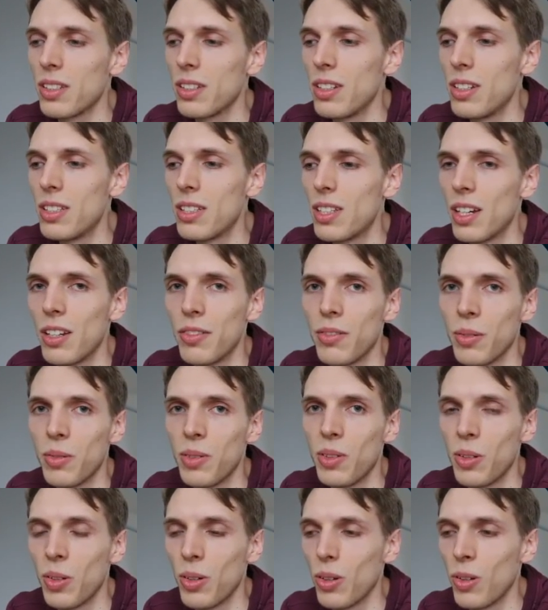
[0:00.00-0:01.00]
inside
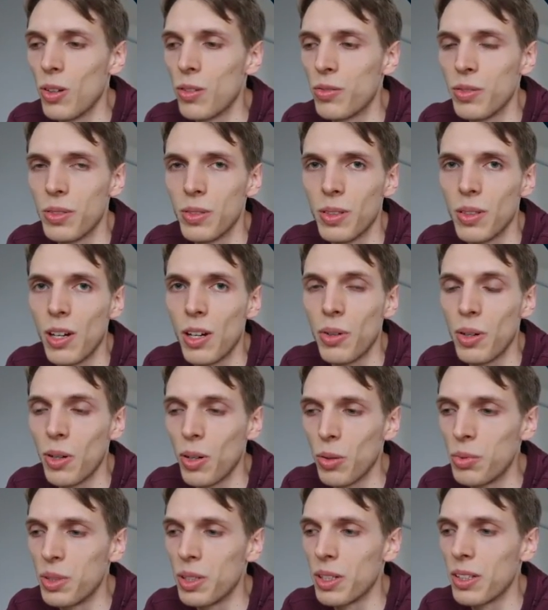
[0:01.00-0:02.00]
of our
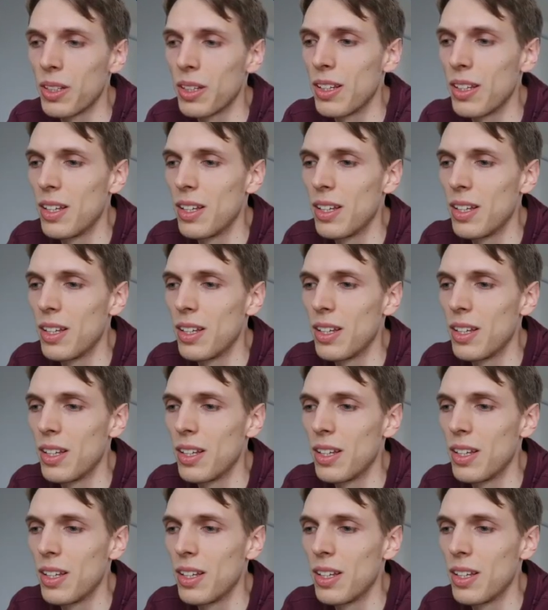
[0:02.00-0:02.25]
object,